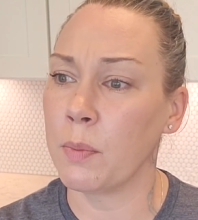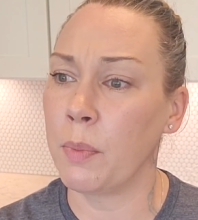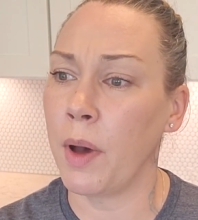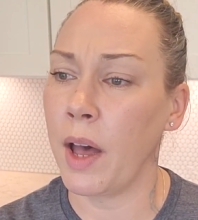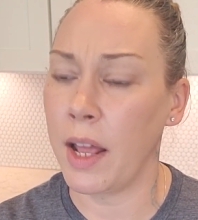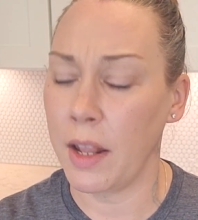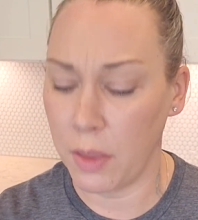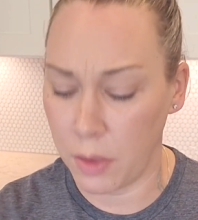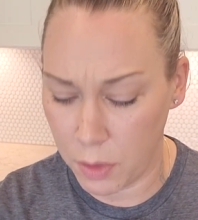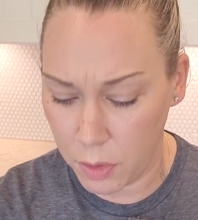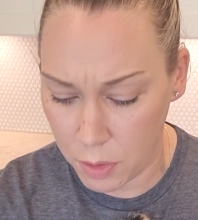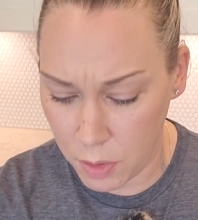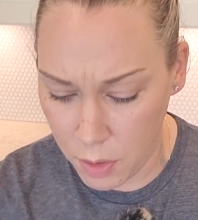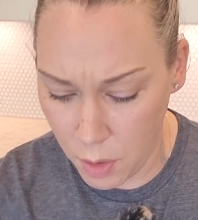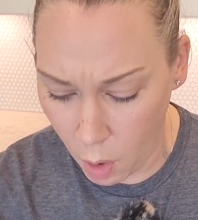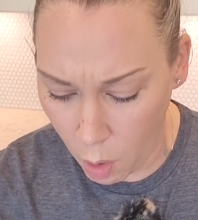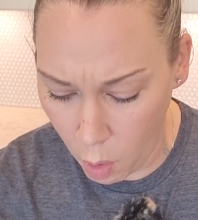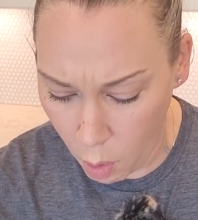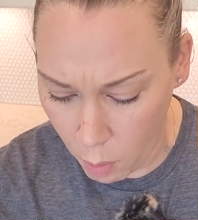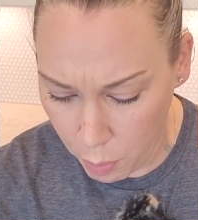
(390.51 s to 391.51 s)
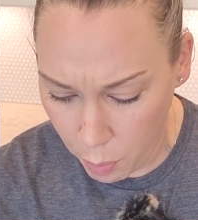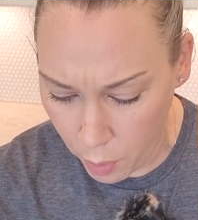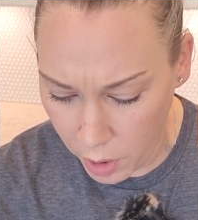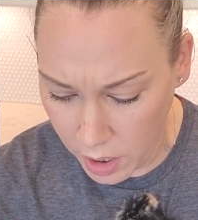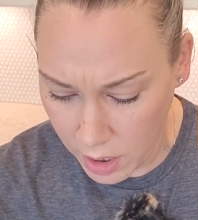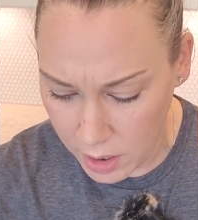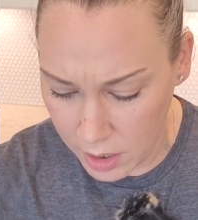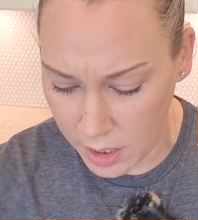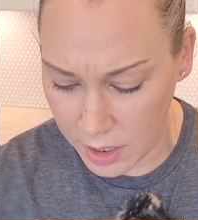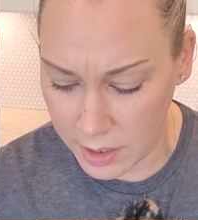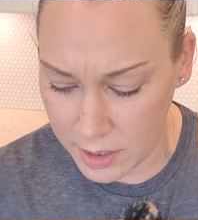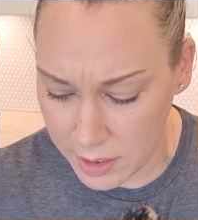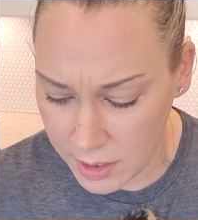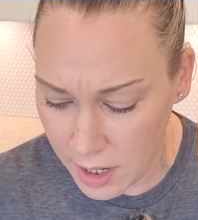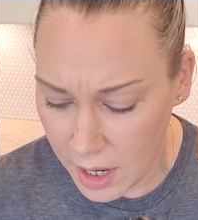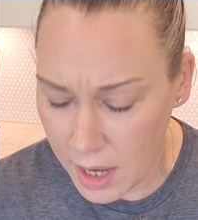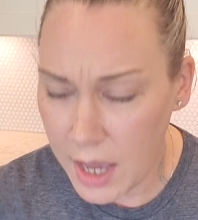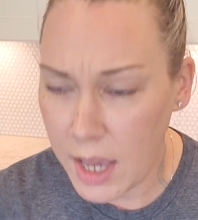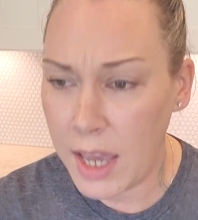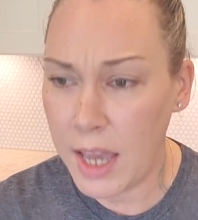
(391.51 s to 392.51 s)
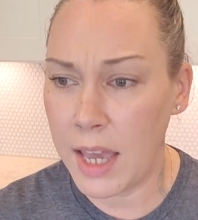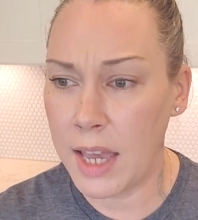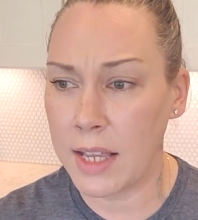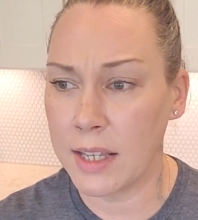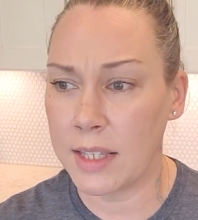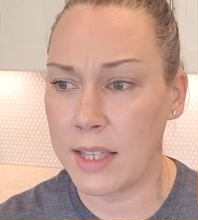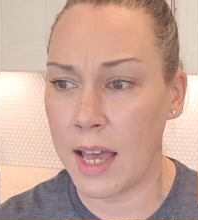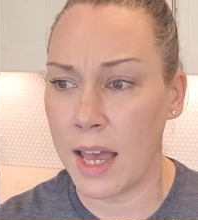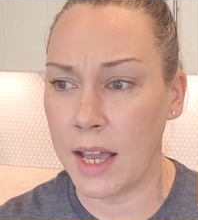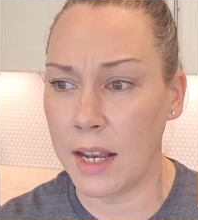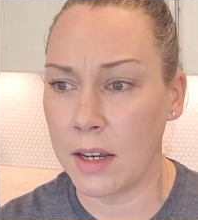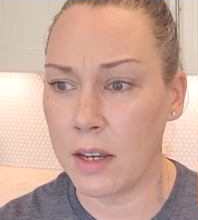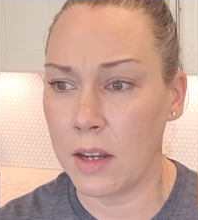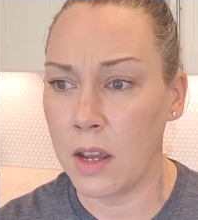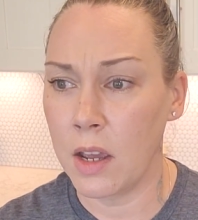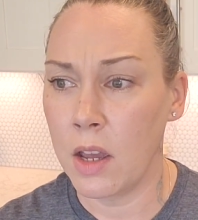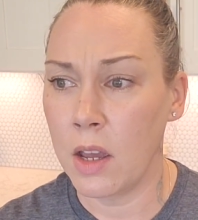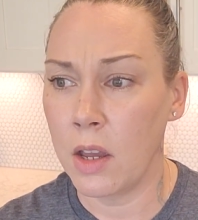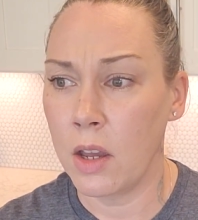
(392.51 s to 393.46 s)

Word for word: But the whole point in this is that